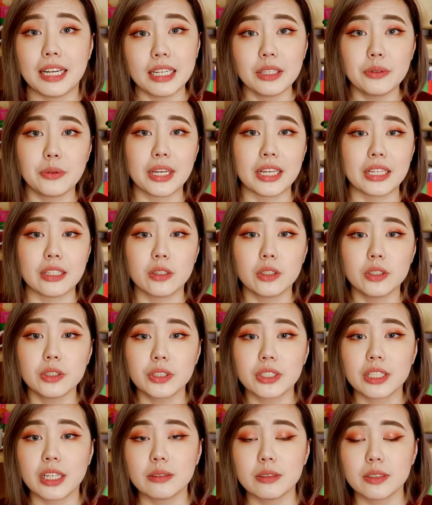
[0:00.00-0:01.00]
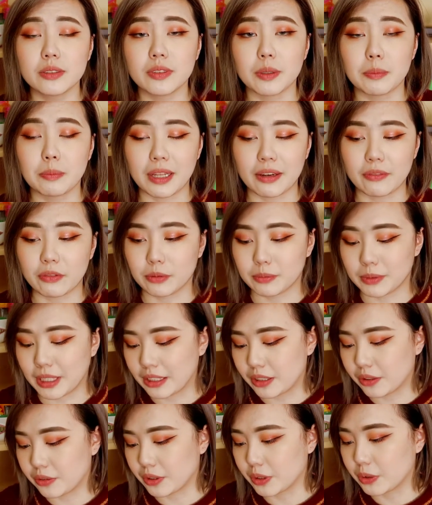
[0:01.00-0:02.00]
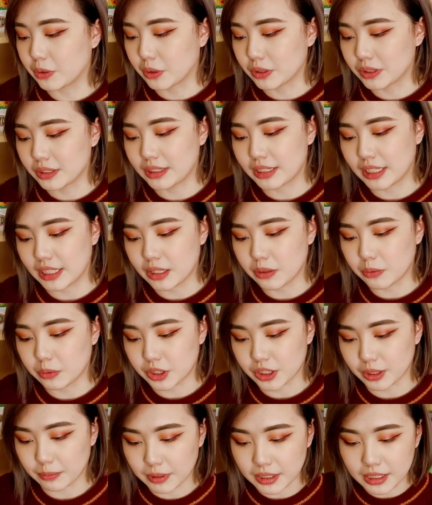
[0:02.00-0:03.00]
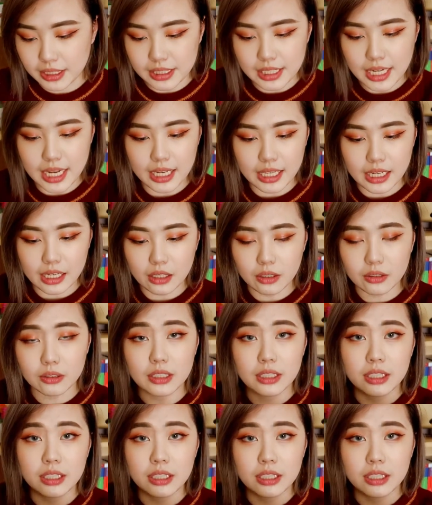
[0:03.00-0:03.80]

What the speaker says: anyway, it also comes with a platform 9¾ ticket, which I'm gonna take out.